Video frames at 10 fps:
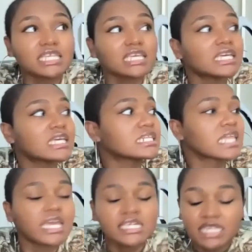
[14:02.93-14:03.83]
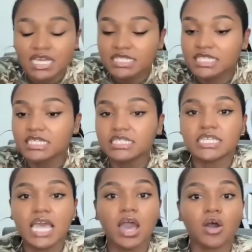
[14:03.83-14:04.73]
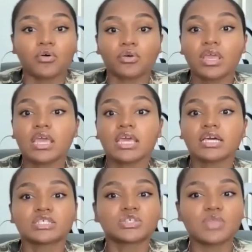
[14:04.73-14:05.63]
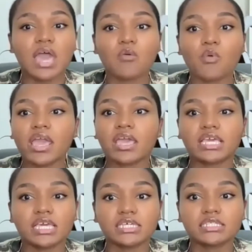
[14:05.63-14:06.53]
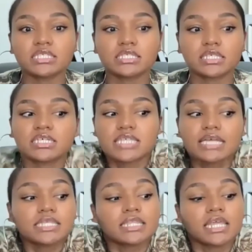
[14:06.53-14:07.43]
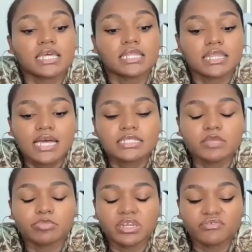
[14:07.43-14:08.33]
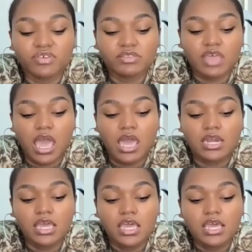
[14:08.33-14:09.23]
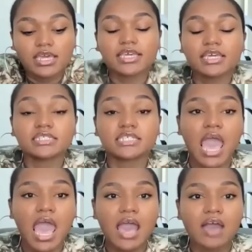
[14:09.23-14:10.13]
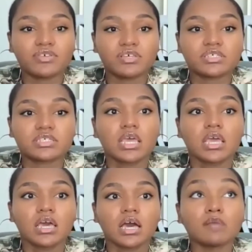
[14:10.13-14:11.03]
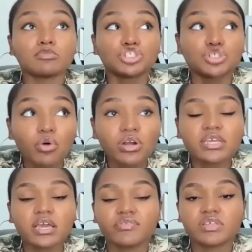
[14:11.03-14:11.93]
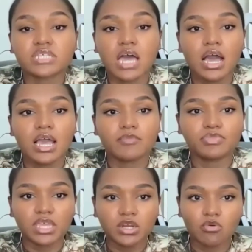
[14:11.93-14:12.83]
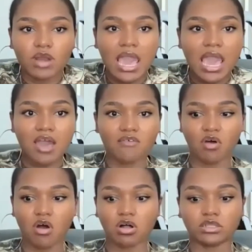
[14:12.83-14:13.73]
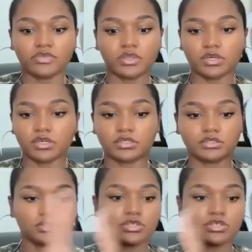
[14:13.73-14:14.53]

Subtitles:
seed, laying that seed down, so that way kids, because that's the thing, that's the benefit that kids have, is a majority of the time, they don't have all of the